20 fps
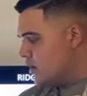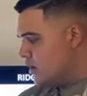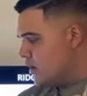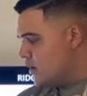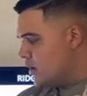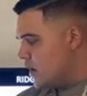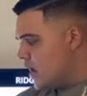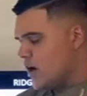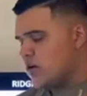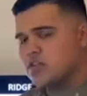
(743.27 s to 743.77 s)

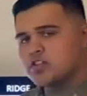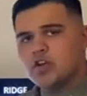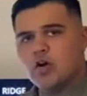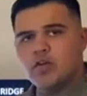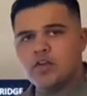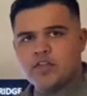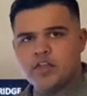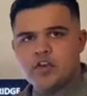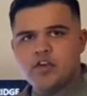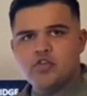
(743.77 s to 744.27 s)

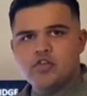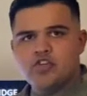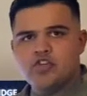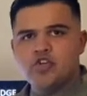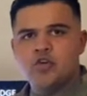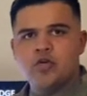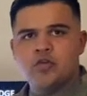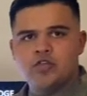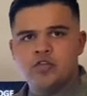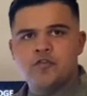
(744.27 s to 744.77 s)
Arizona, the new
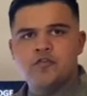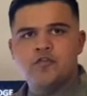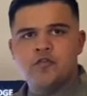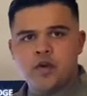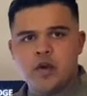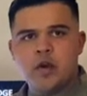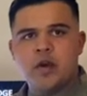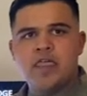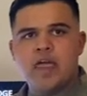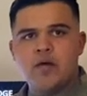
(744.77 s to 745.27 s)
202
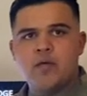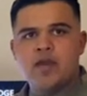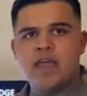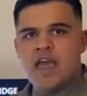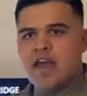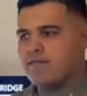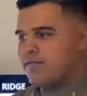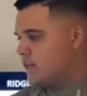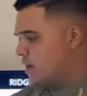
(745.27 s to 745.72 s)
freeway that we have,